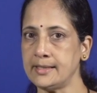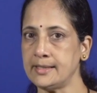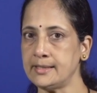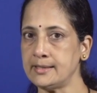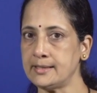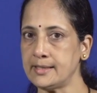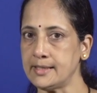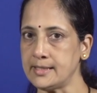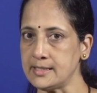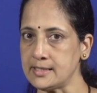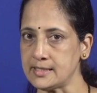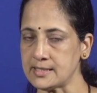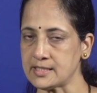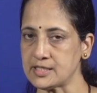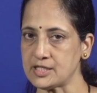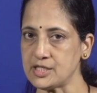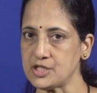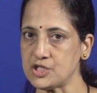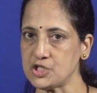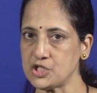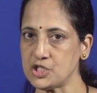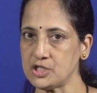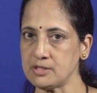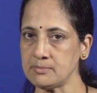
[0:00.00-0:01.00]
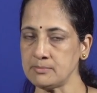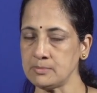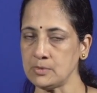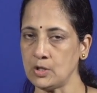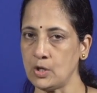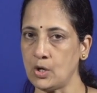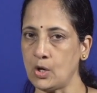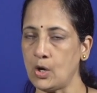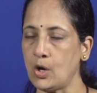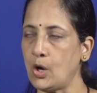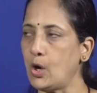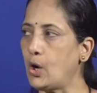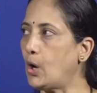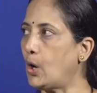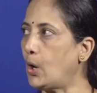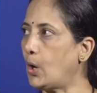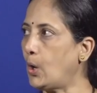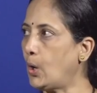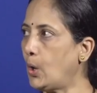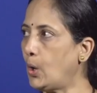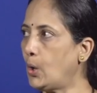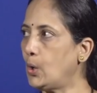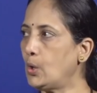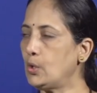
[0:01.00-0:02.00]
in the interstitium
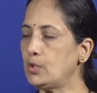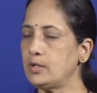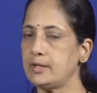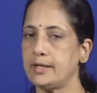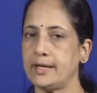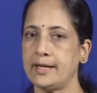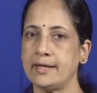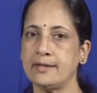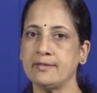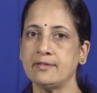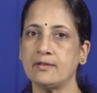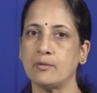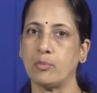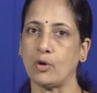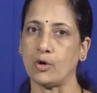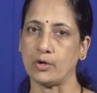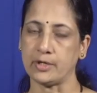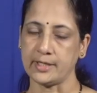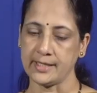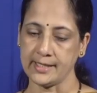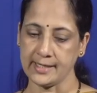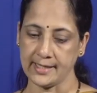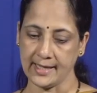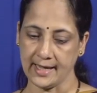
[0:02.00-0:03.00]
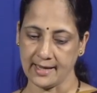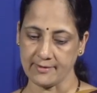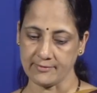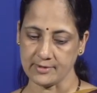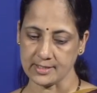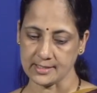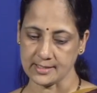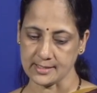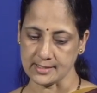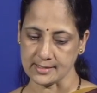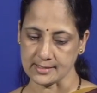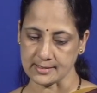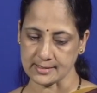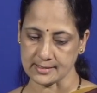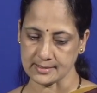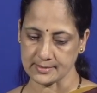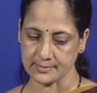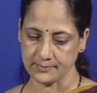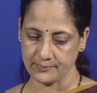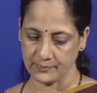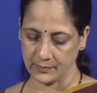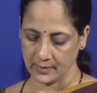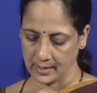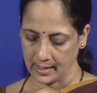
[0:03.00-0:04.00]
or in the body
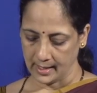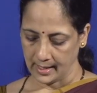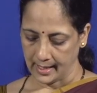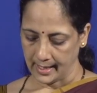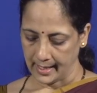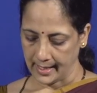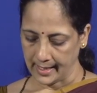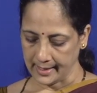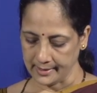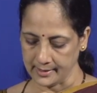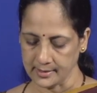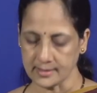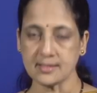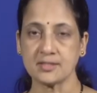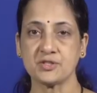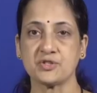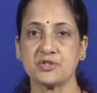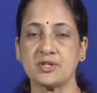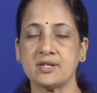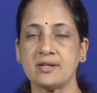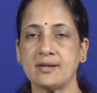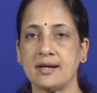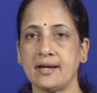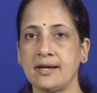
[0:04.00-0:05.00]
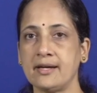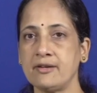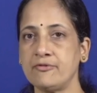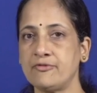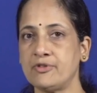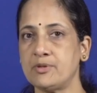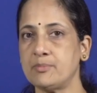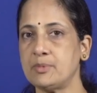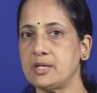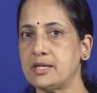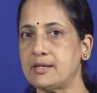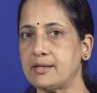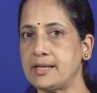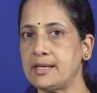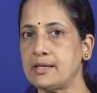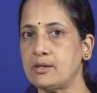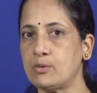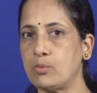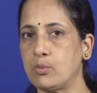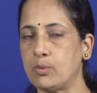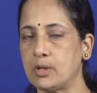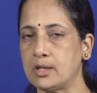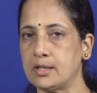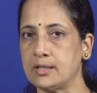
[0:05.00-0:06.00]
cavities, and it is derived from a
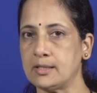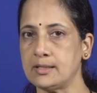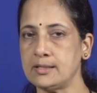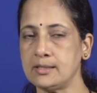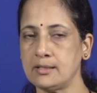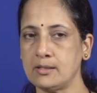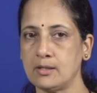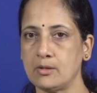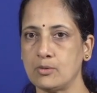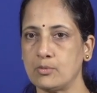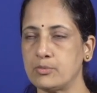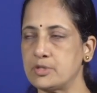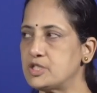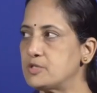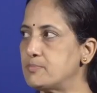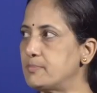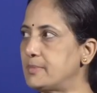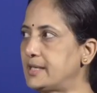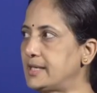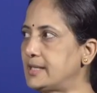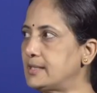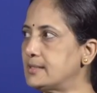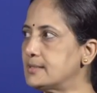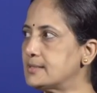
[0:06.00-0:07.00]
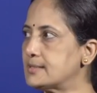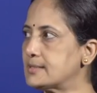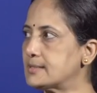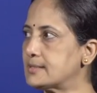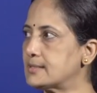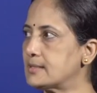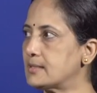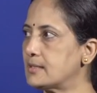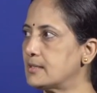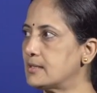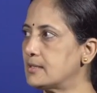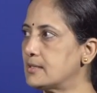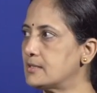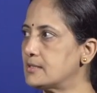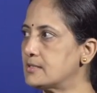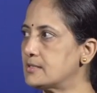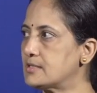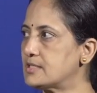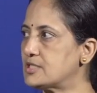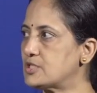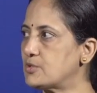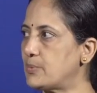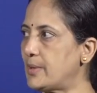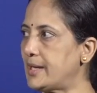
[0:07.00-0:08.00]
Greek word which means
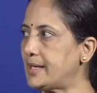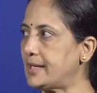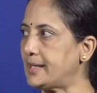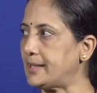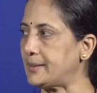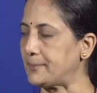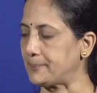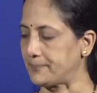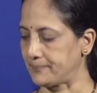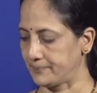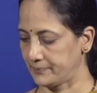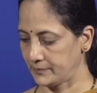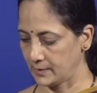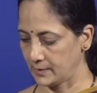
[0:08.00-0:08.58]
swelling.